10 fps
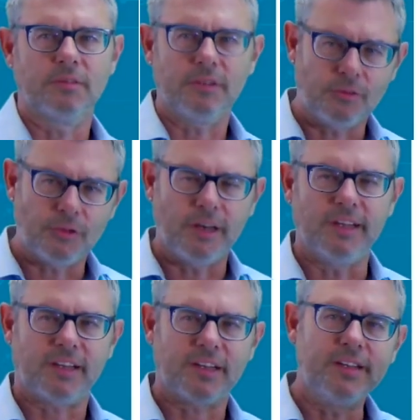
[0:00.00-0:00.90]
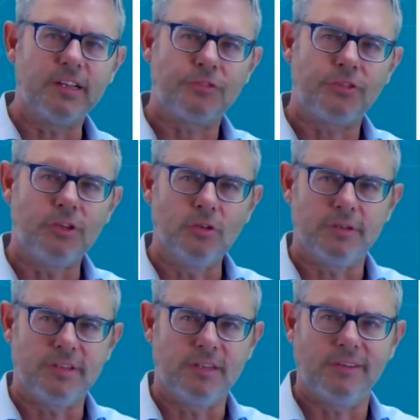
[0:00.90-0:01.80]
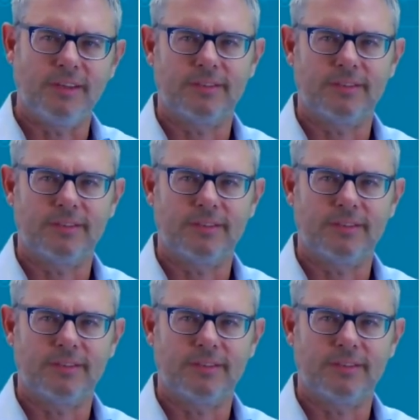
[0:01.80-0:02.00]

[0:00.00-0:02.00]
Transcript: really a clear view on the events